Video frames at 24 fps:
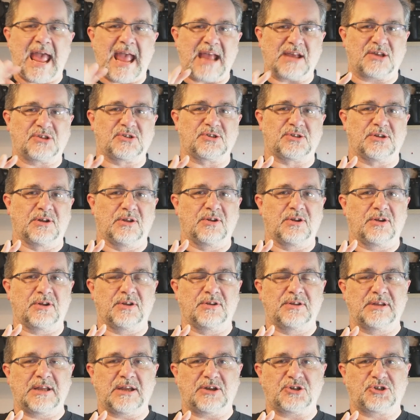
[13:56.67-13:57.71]
excellent
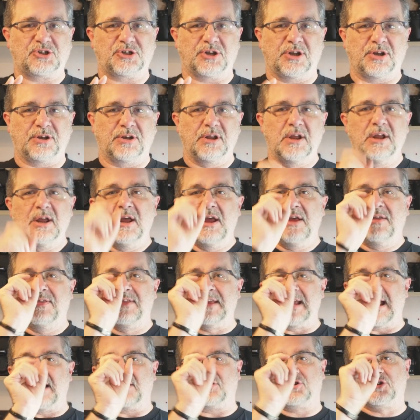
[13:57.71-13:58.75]
condition,
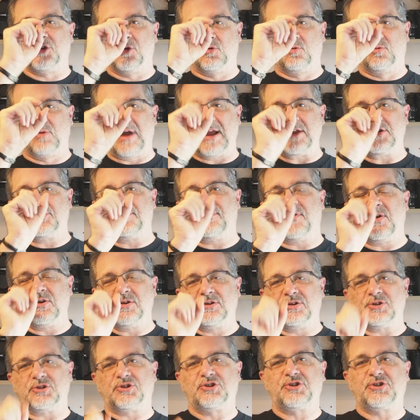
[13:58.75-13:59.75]
the actual rangefinder